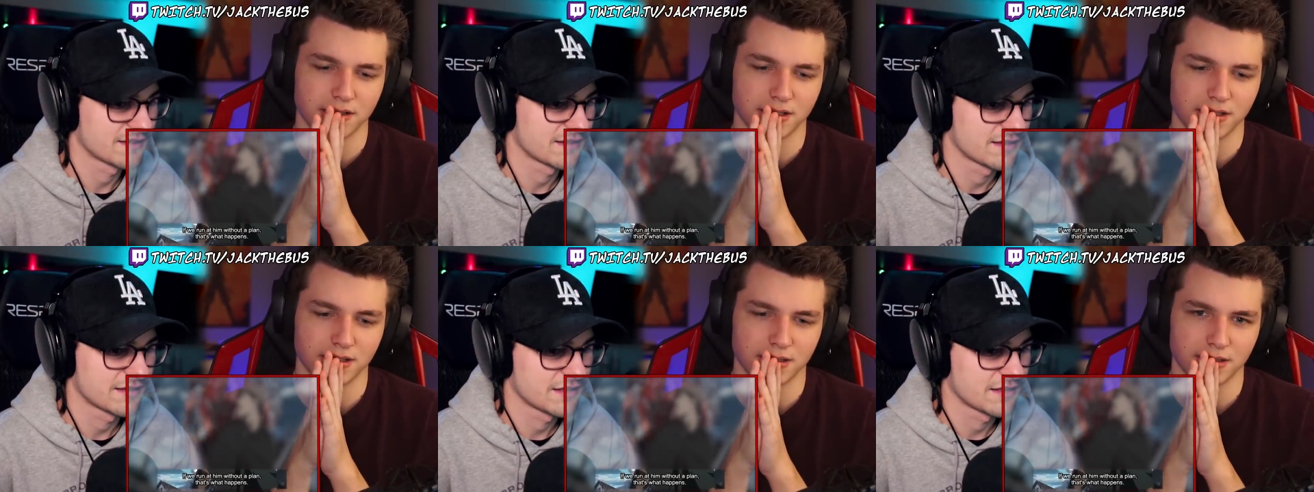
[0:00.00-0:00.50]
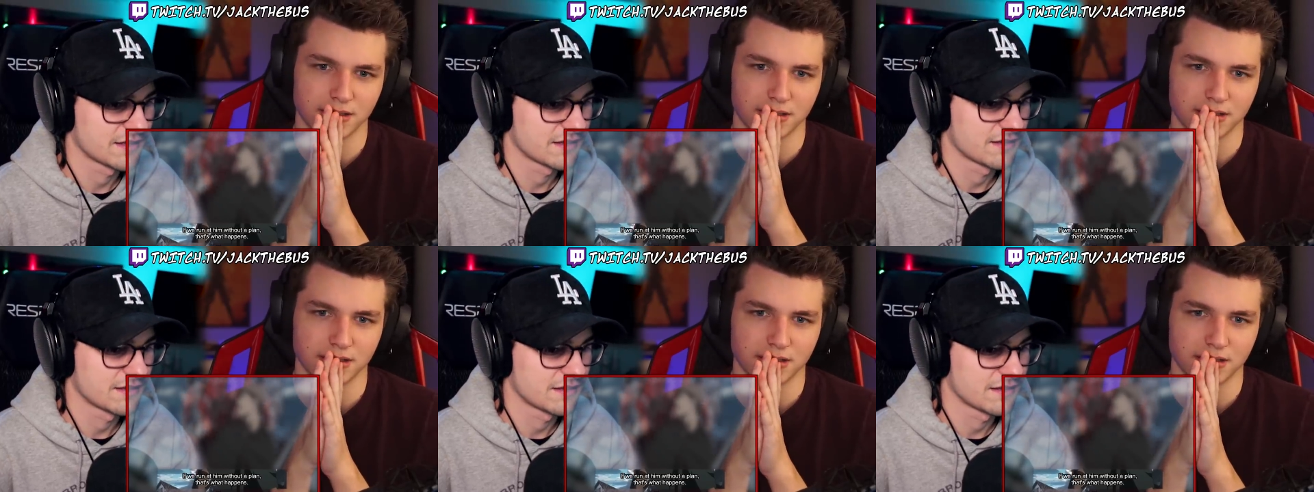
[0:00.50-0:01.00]

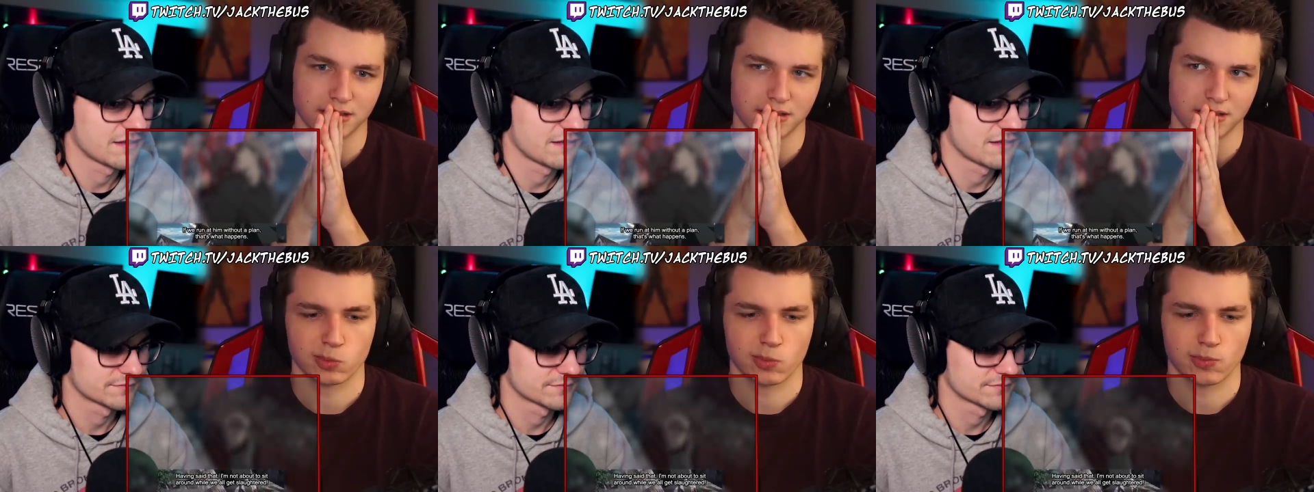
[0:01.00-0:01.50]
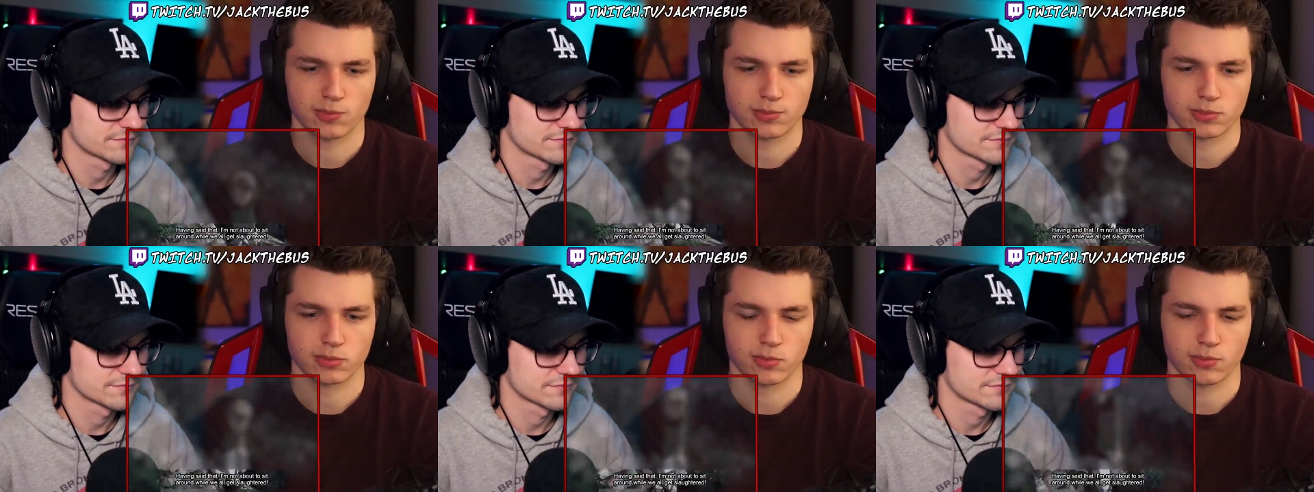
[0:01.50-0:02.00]

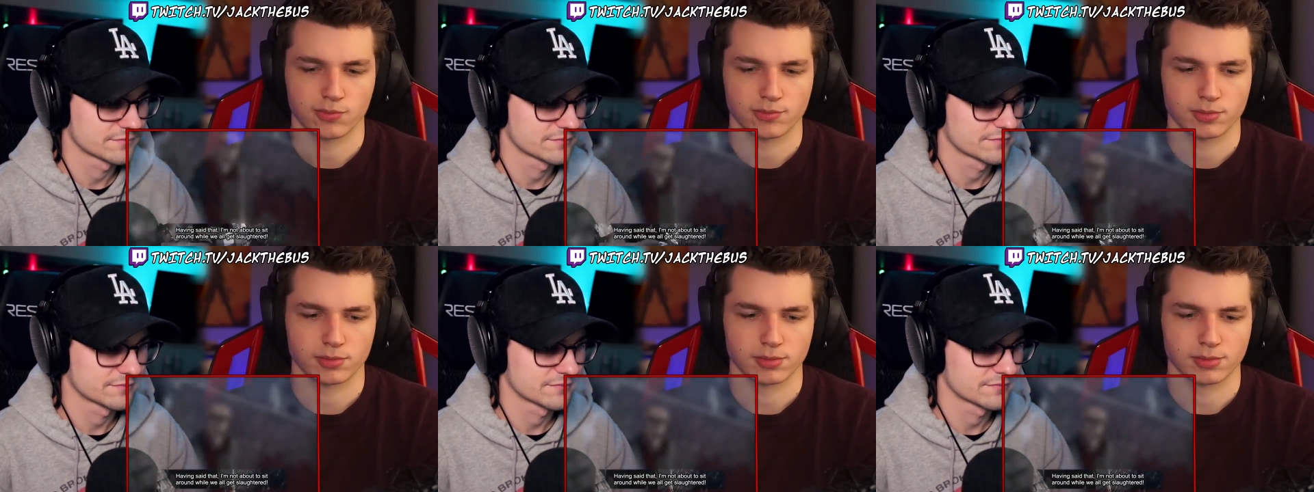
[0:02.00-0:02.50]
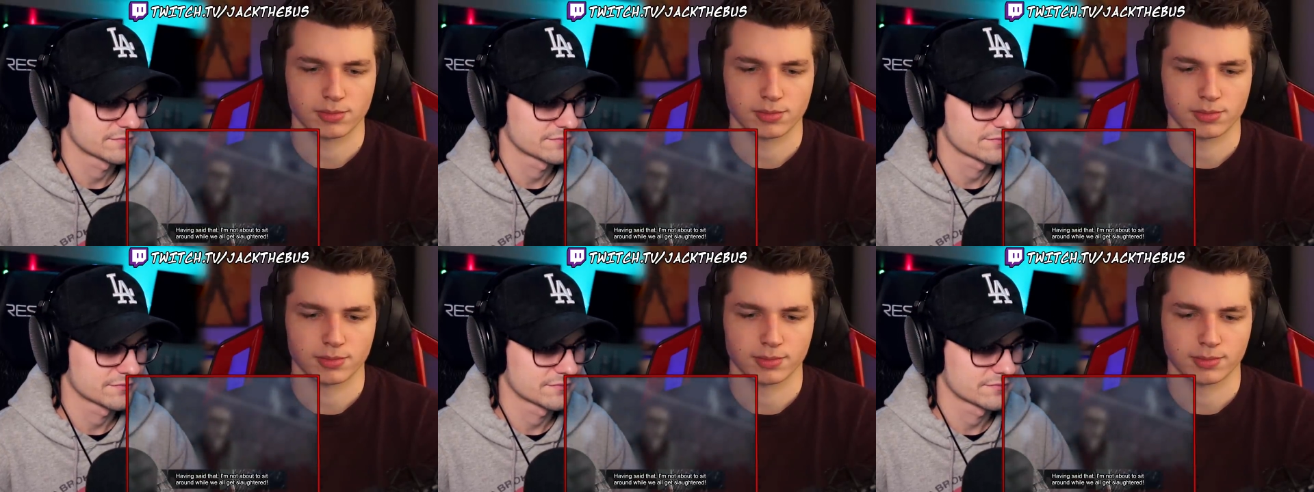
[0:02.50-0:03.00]

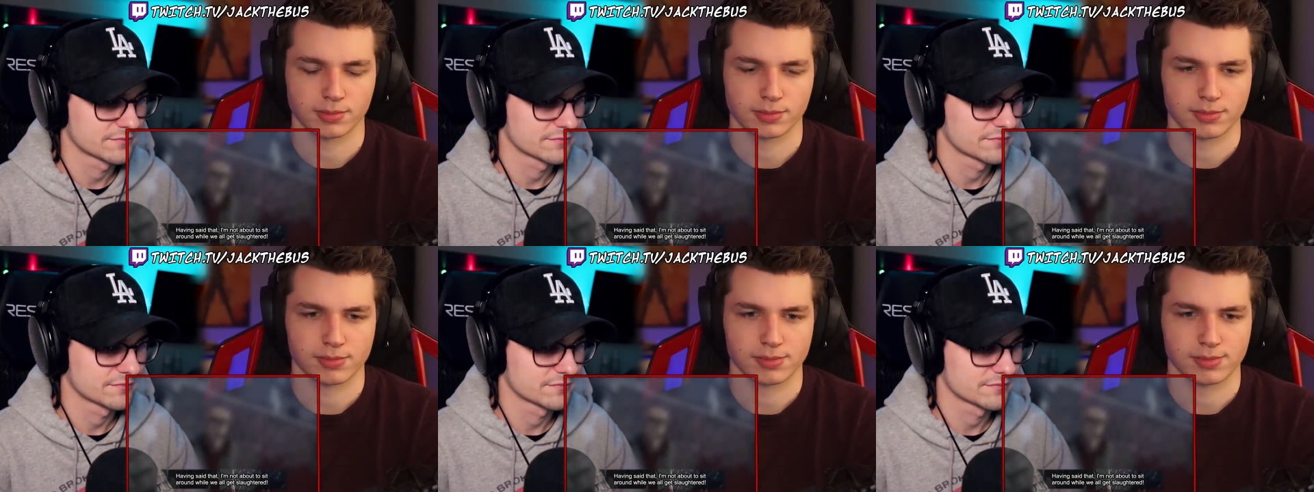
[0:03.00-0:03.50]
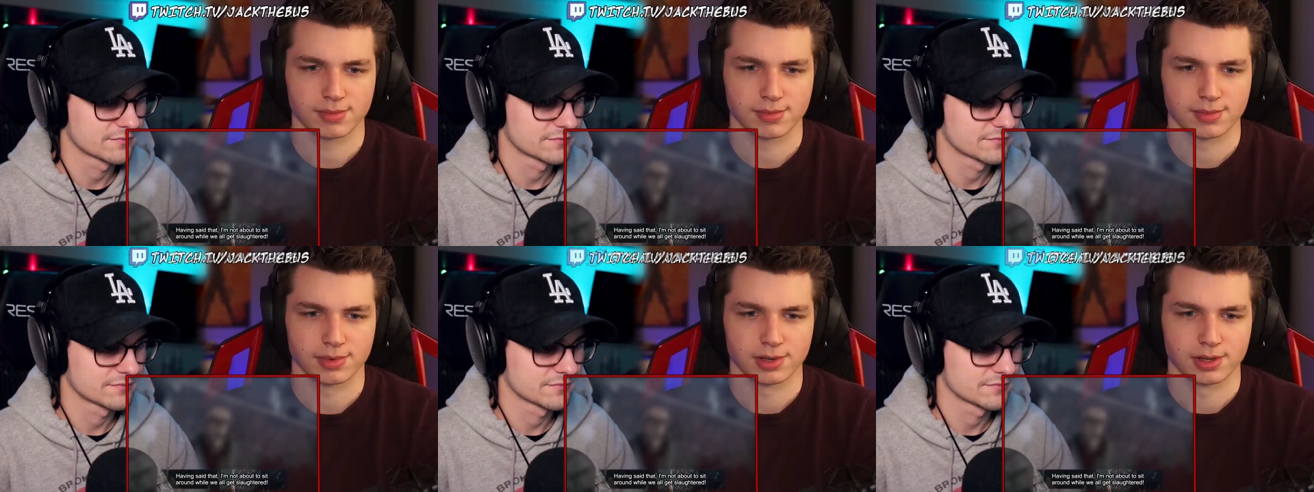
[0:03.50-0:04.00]

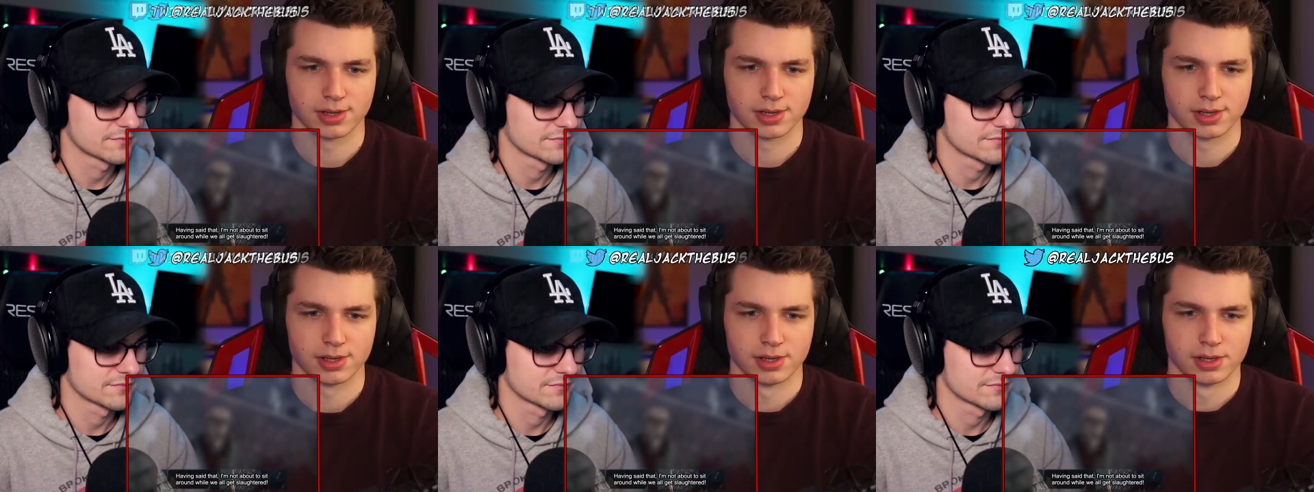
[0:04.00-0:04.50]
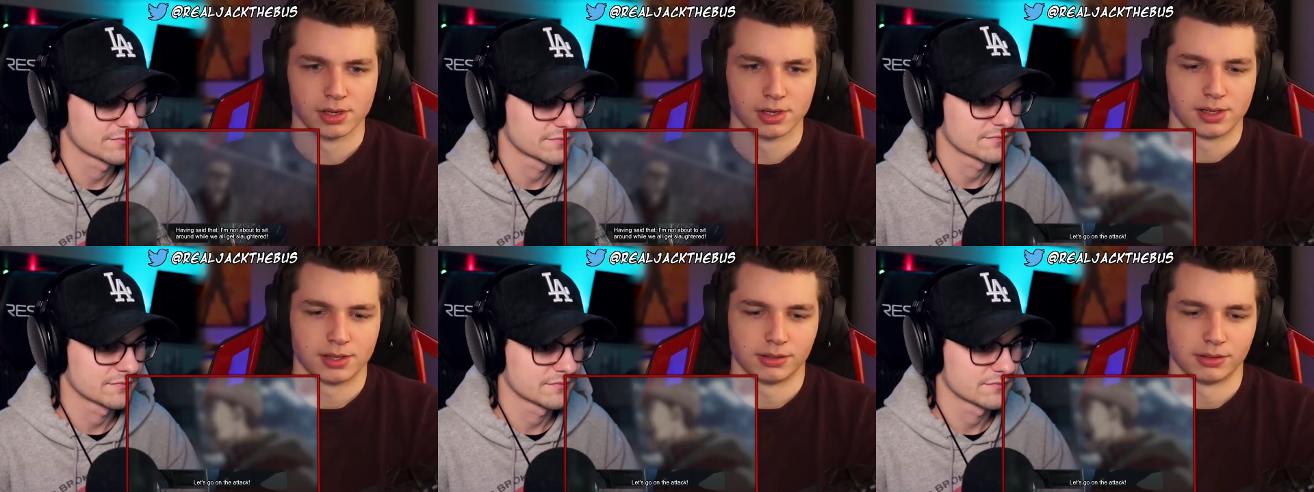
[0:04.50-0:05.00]

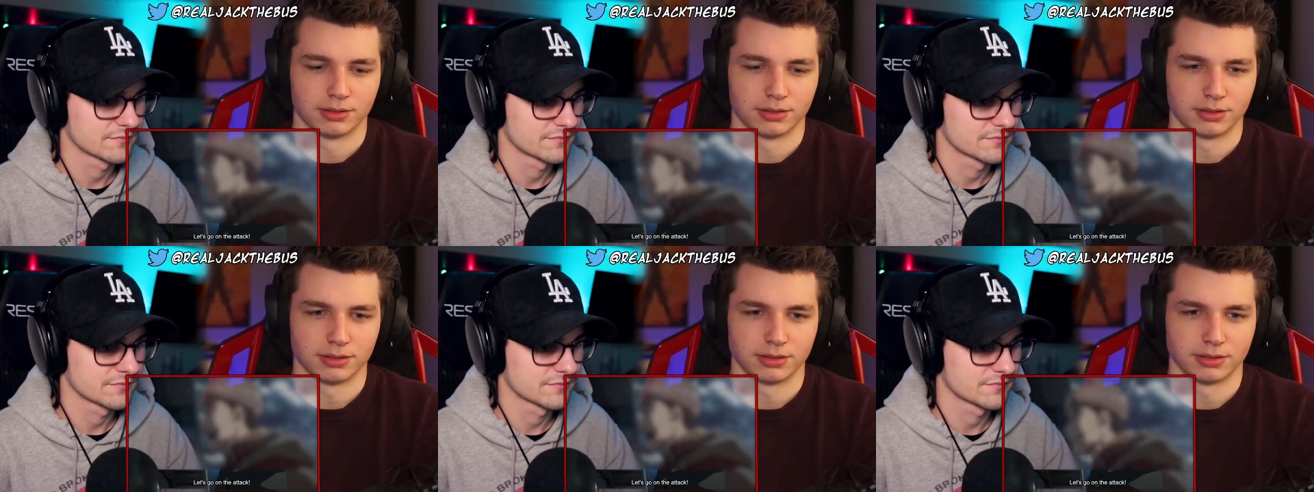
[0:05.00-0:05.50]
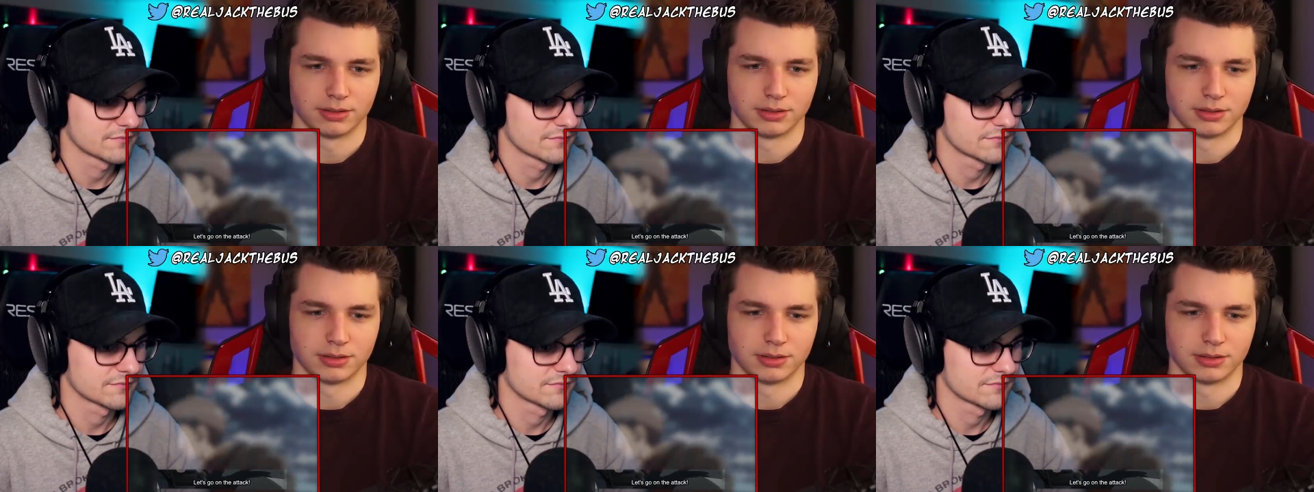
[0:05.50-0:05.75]
Nobody speaks.